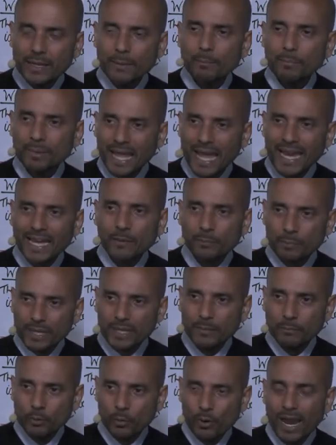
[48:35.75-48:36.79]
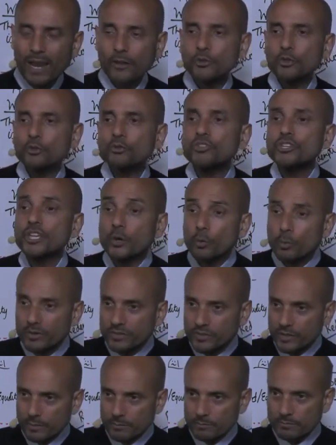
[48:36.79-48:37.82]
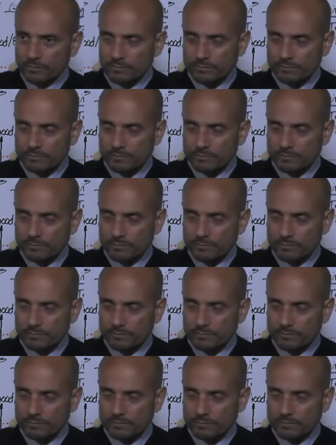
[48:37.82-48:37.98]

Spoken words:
black people, how you deal with them.